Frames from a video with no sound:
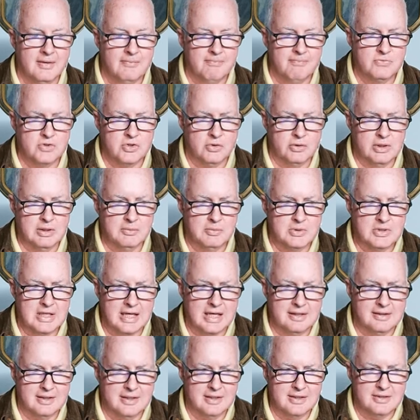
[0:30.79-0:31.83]
So he was
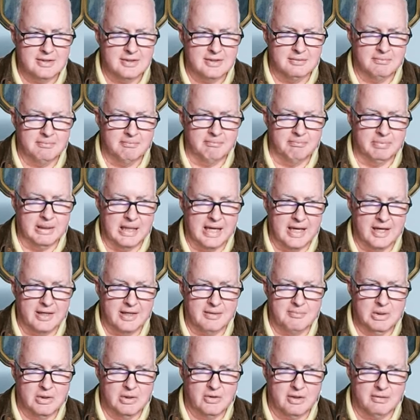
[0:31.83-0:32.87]
at this Black
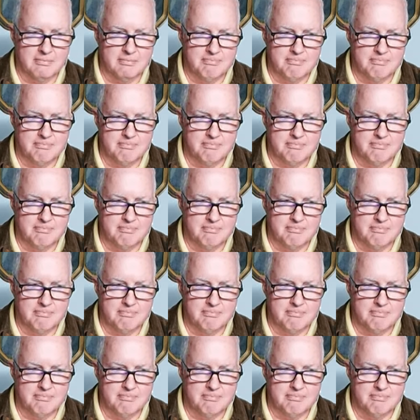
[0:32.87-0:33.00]
American